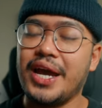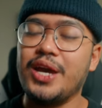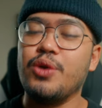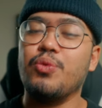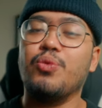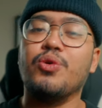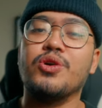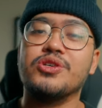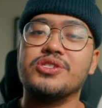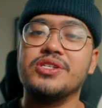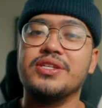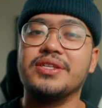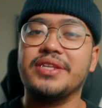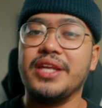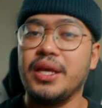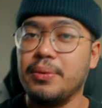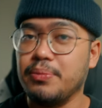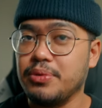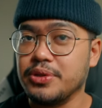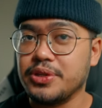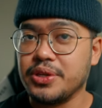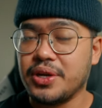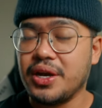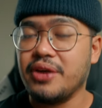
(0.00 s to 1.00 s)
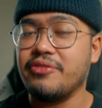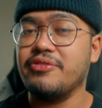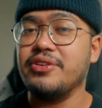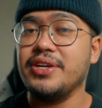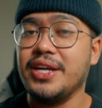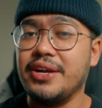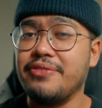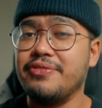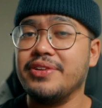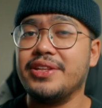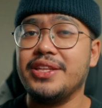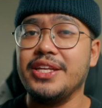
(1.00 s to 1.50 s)
I wasn't able to cover
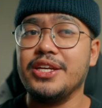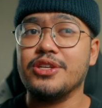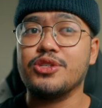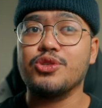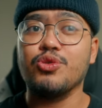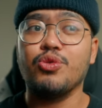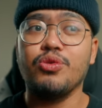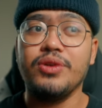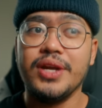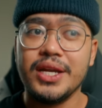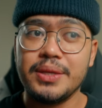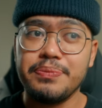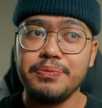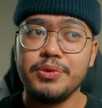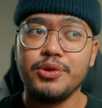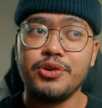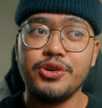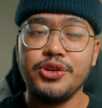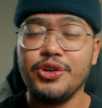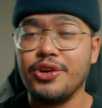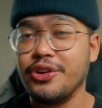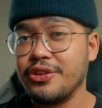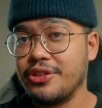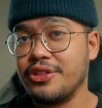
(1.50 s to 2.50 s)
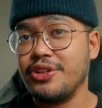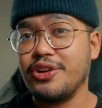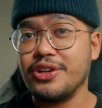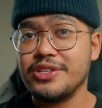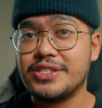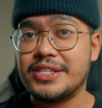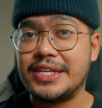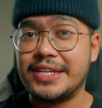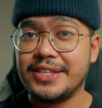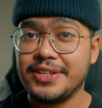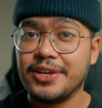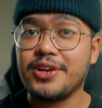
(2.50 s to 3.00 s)
everything so let me know your
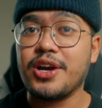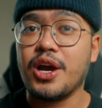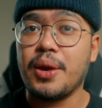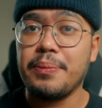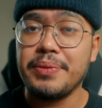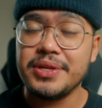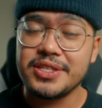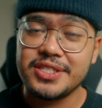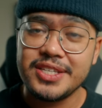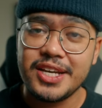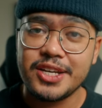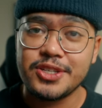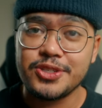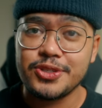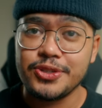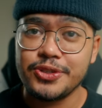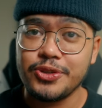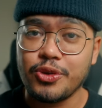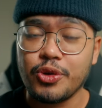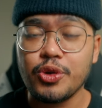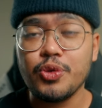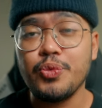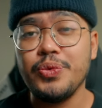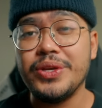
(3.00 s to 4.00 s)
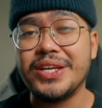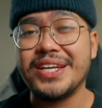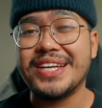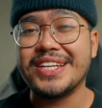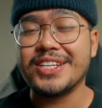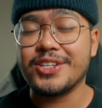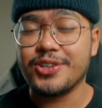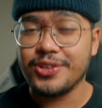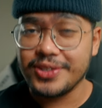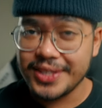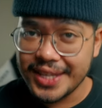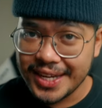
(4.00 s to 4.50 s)
thoughts in the comment section or we
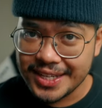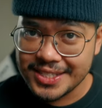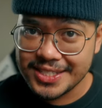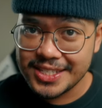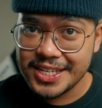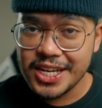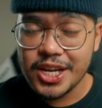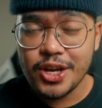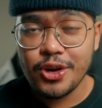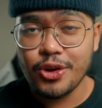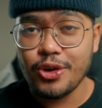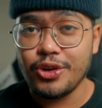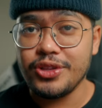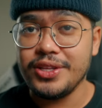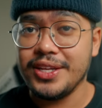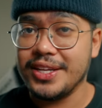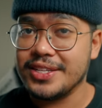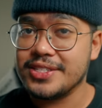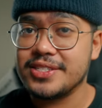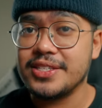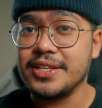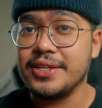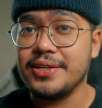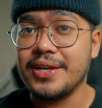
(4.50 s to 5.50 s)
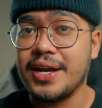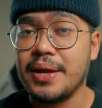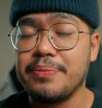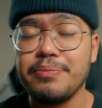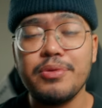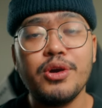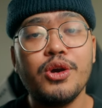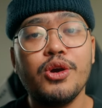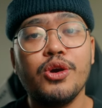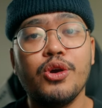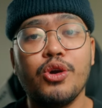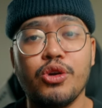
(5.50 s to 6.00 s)
can connect on Instagram
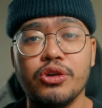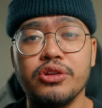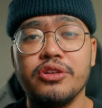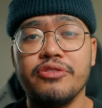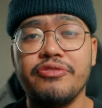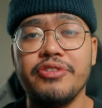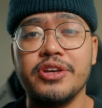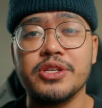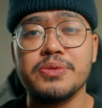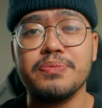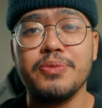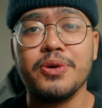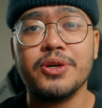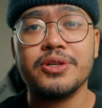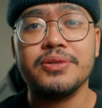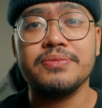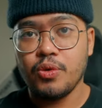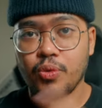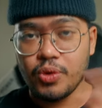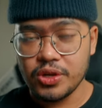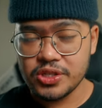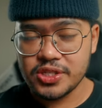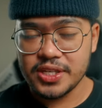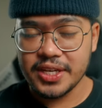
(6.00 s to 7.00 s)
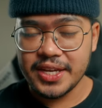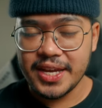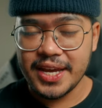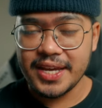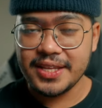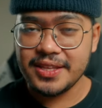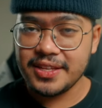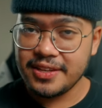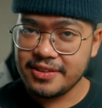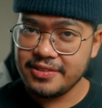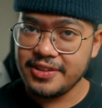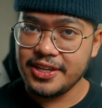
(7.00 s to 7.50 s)
or on Facebook. Once
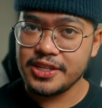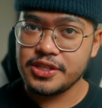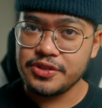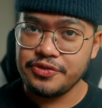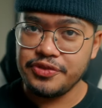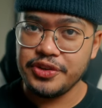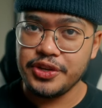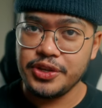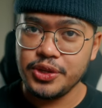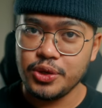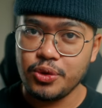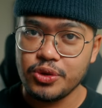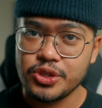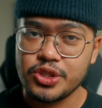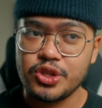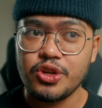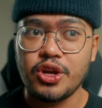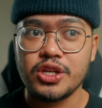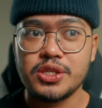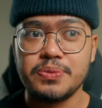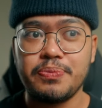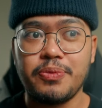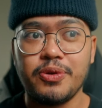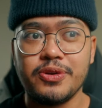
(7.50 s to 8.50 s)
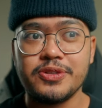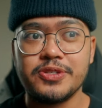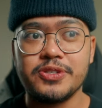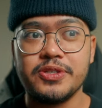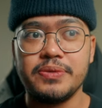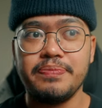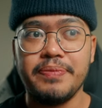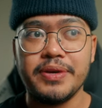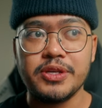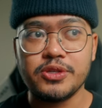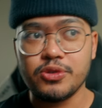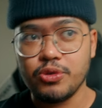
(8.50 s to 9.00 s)
again, this video is not
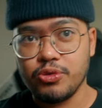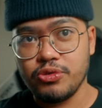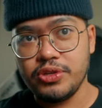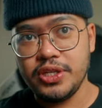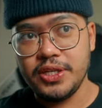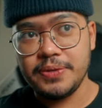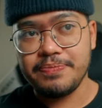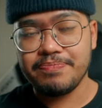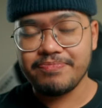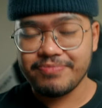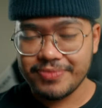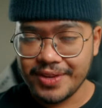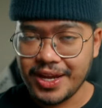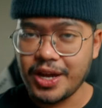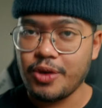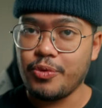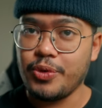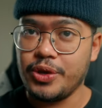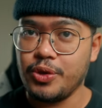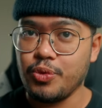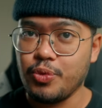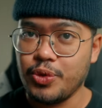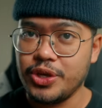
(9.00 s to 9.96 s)
sponsored by Sony, how I